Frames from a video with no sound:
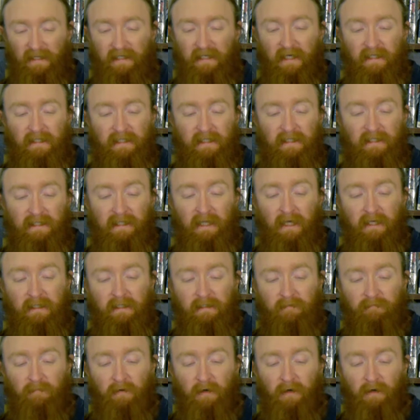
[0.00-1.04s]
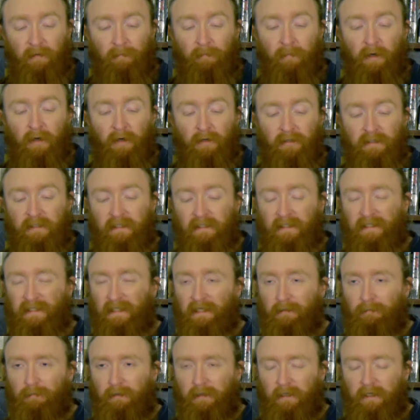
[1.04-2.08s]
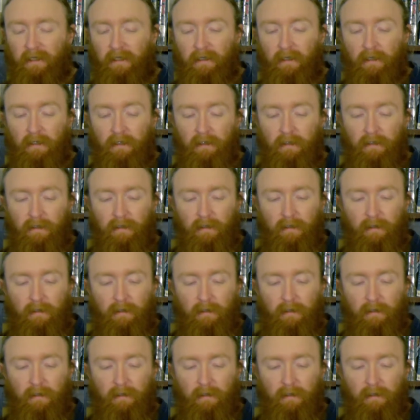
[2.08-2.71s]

because his lust for her burns deeply.